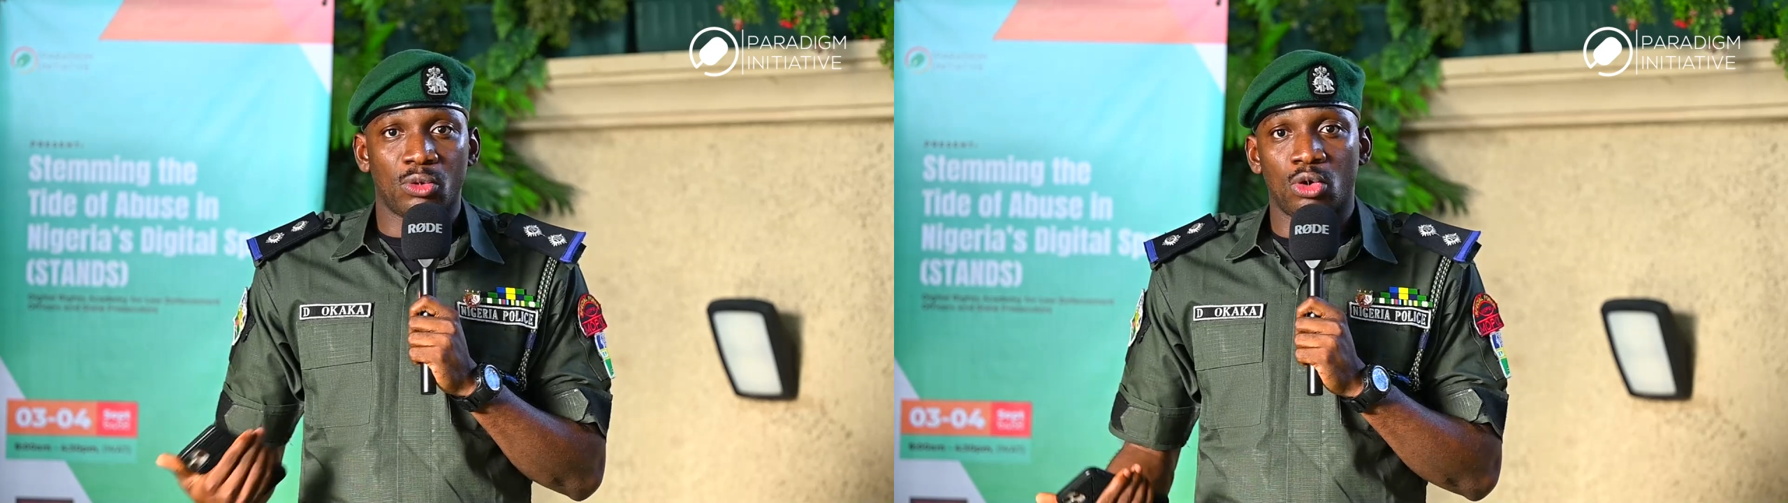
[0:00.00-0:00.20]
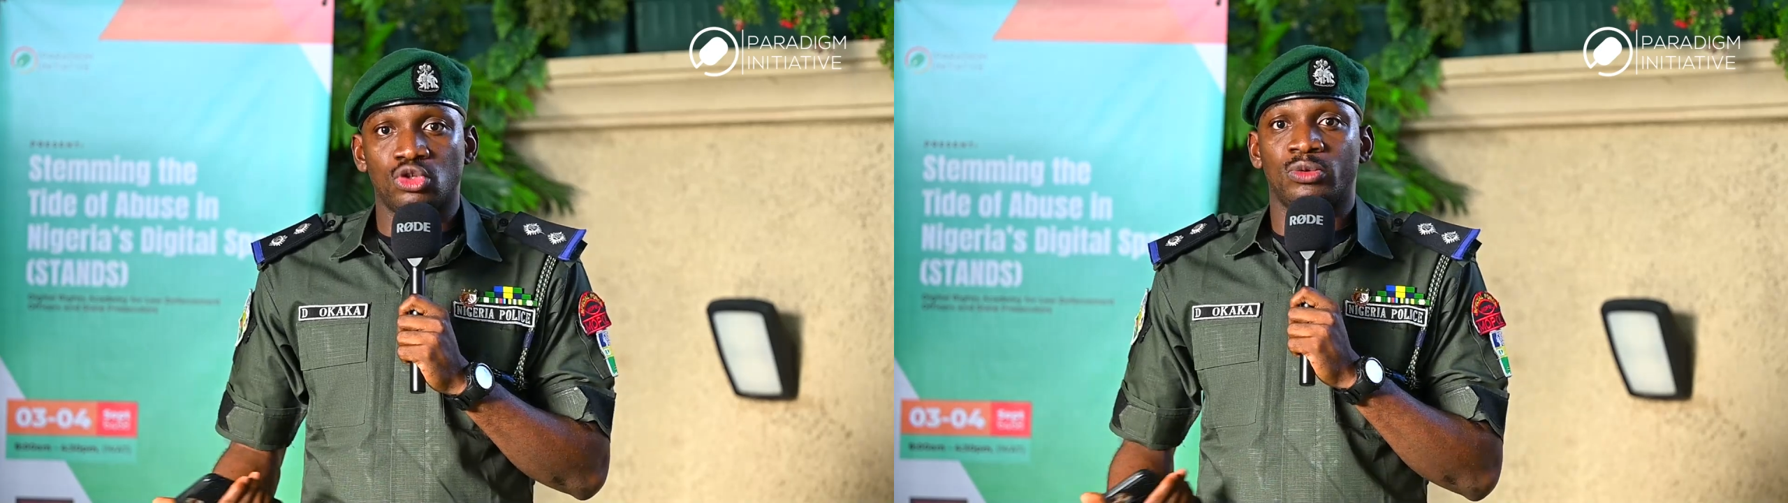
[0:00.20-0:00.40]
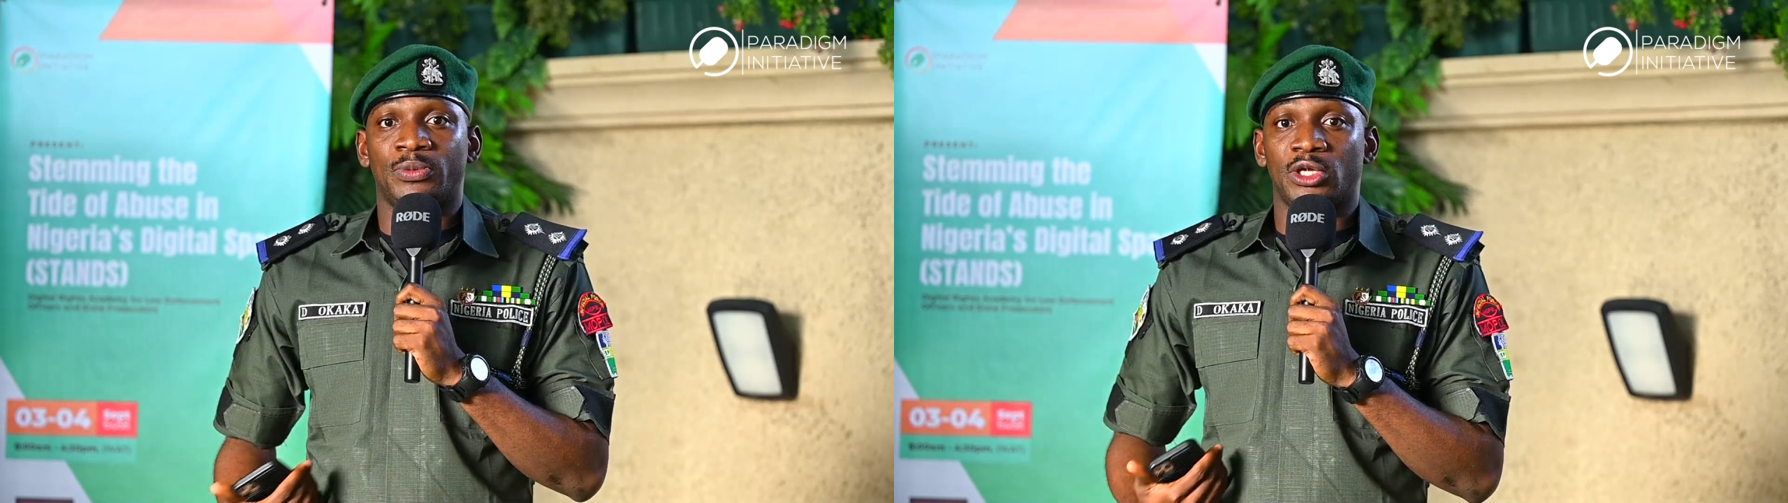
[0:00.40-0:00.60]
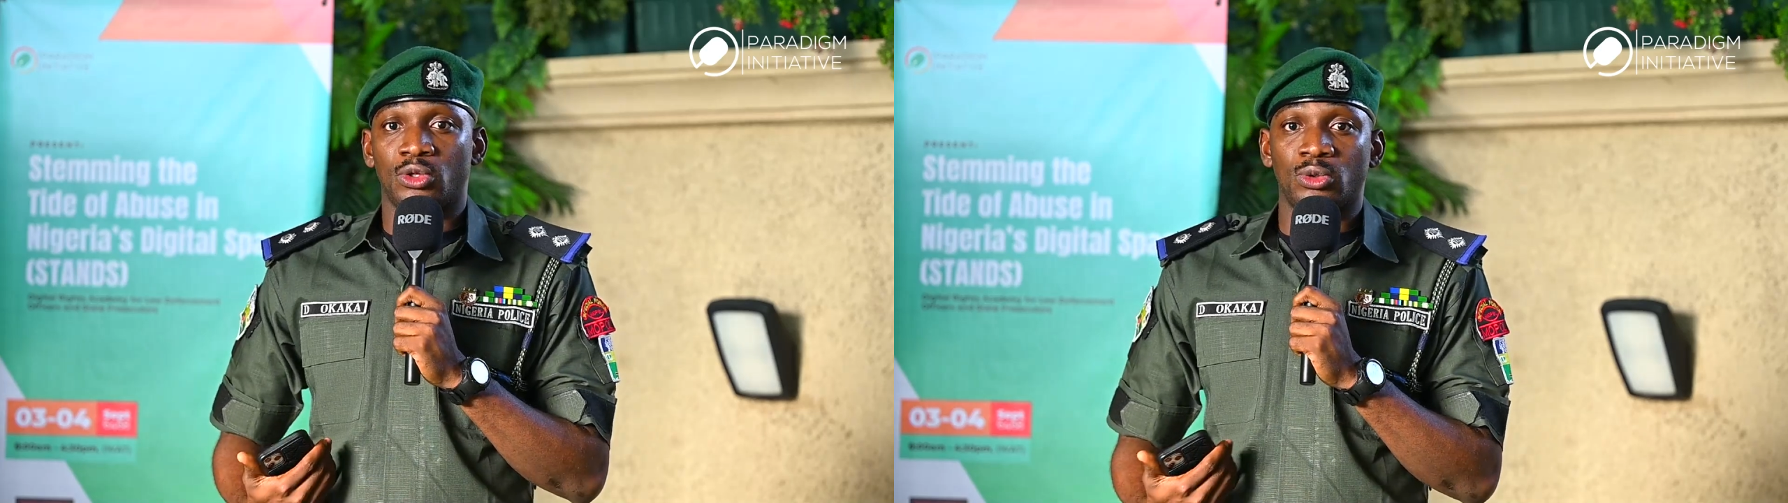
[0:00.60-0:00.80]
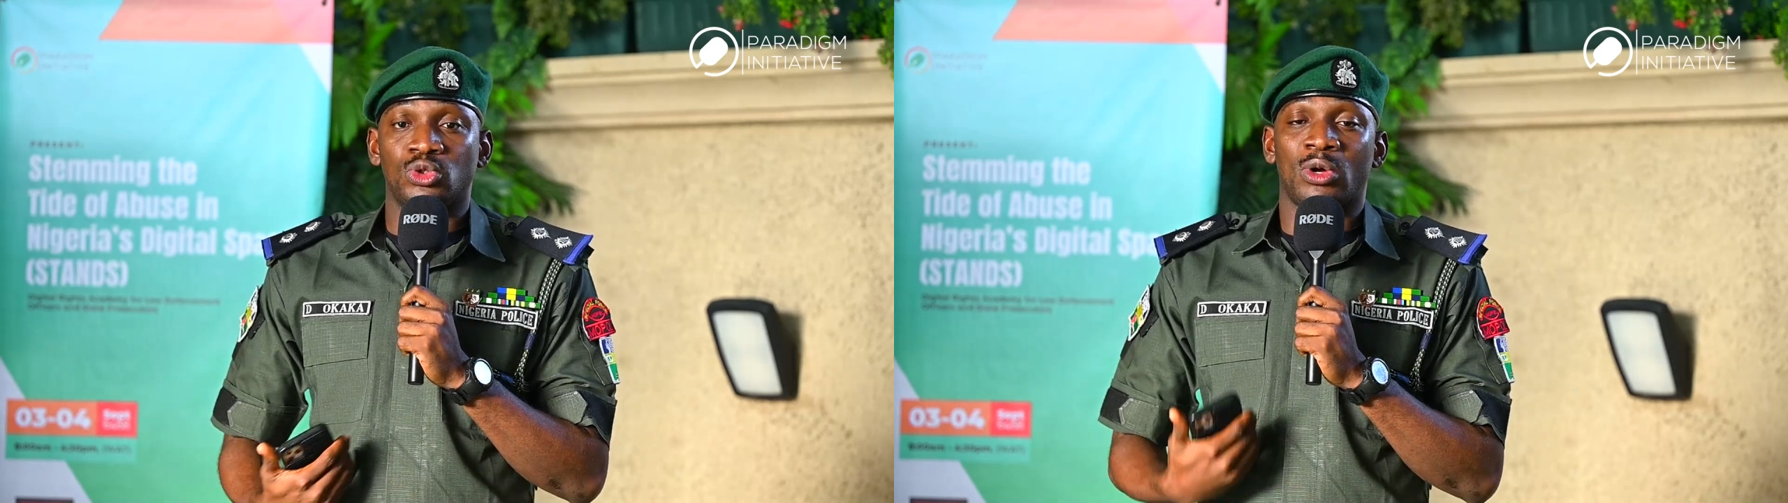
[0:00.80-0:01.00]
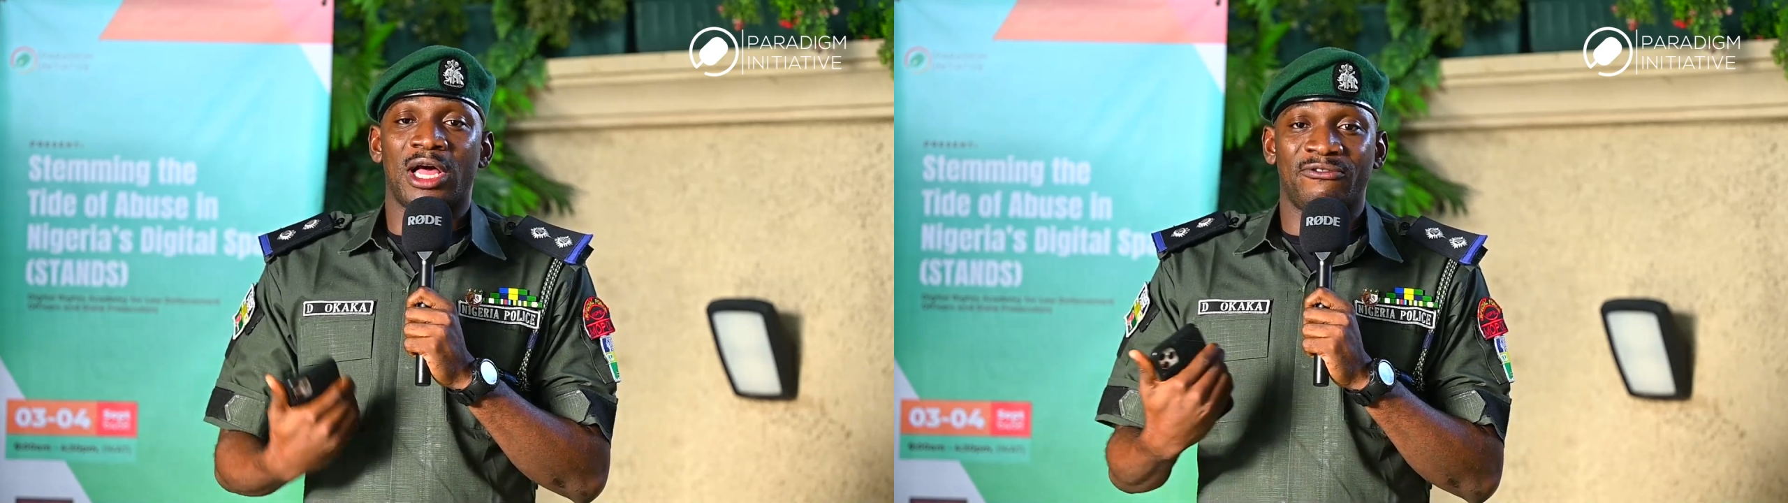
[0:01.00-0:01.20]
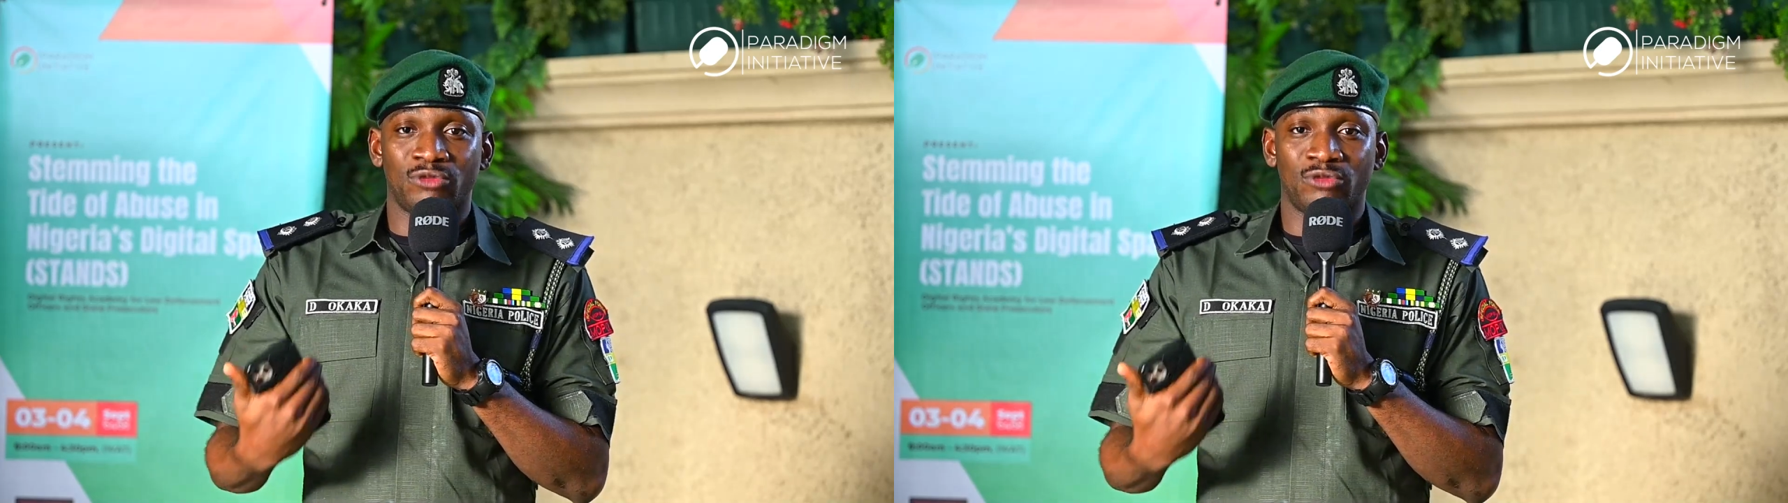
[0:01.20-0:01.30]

more to be, you know, to have